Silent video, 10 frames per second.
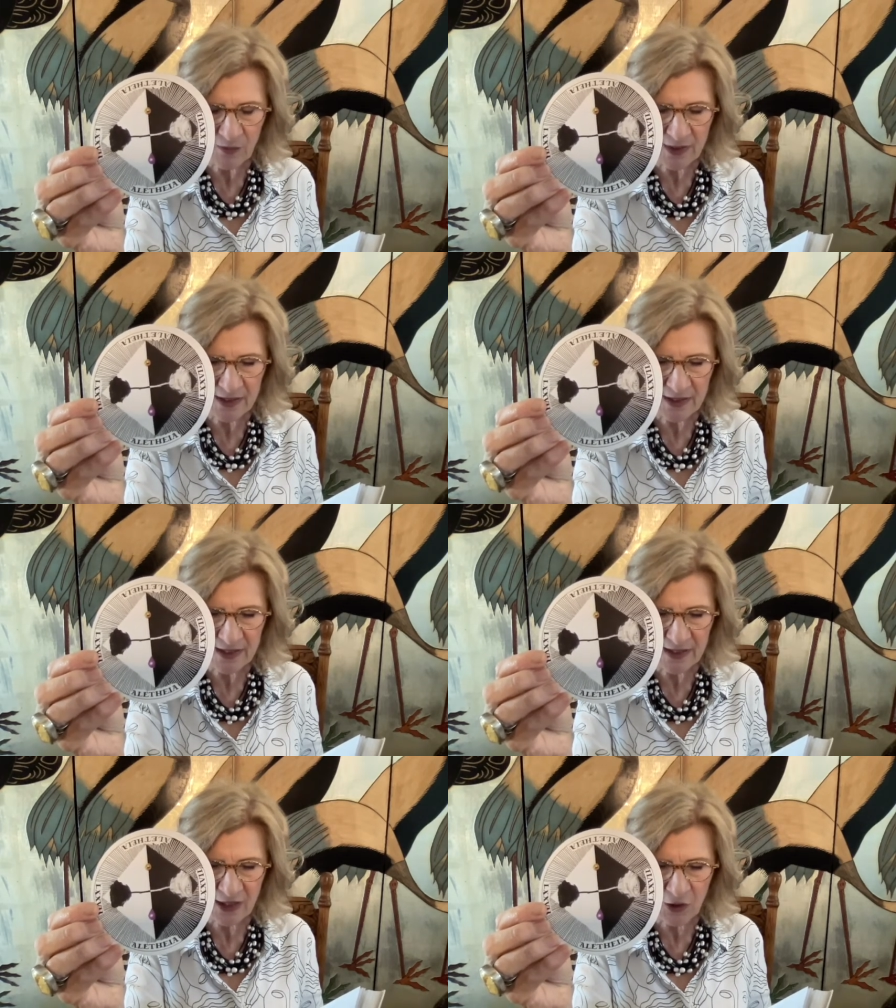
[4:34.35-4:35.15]
what
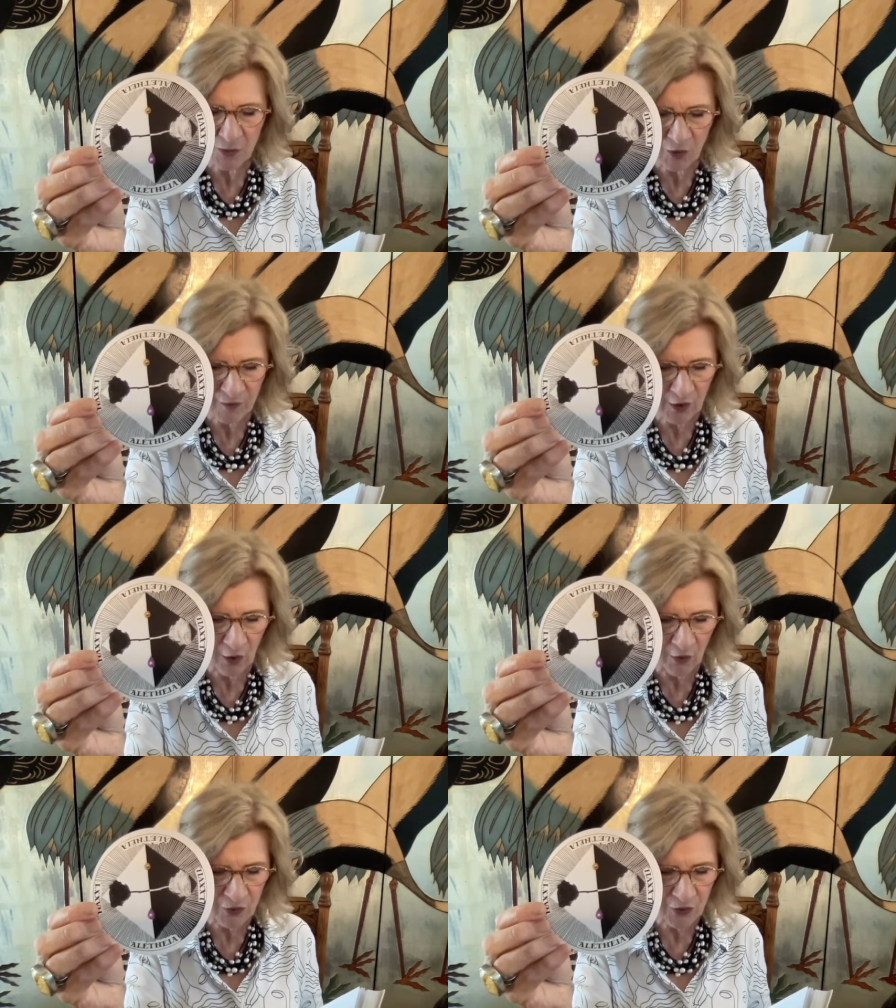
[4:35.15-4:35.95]
are you moving
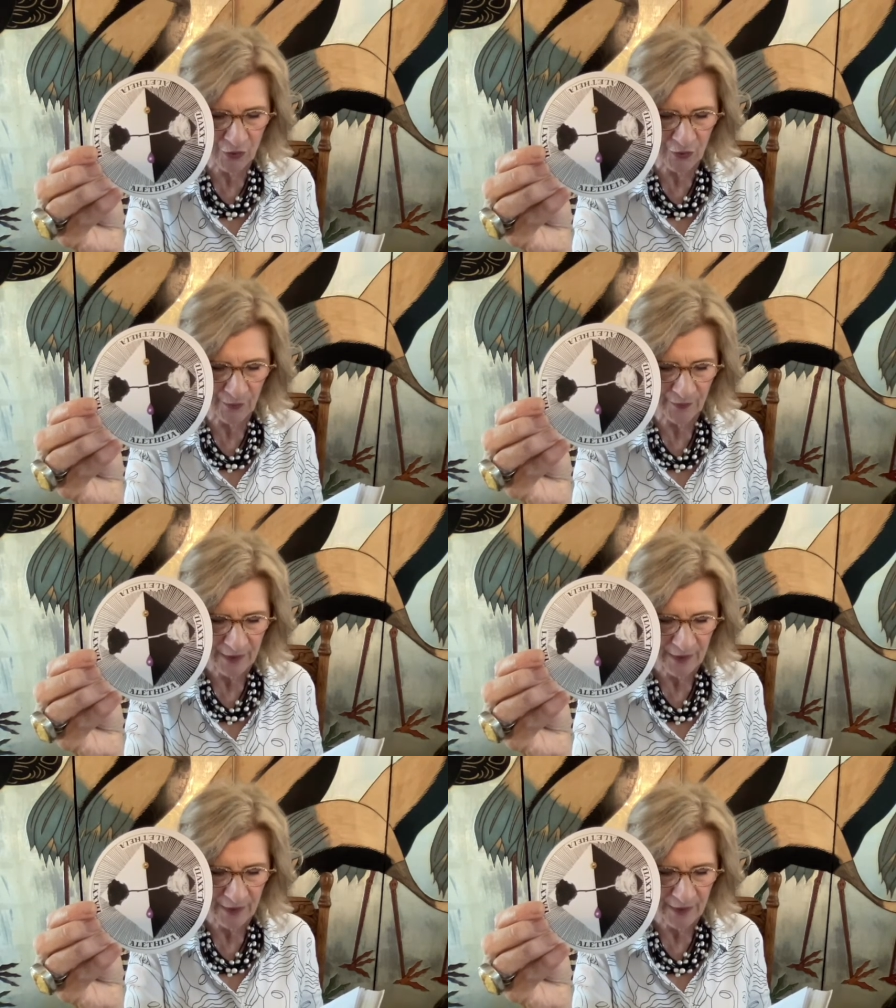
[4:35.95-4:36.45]
on to.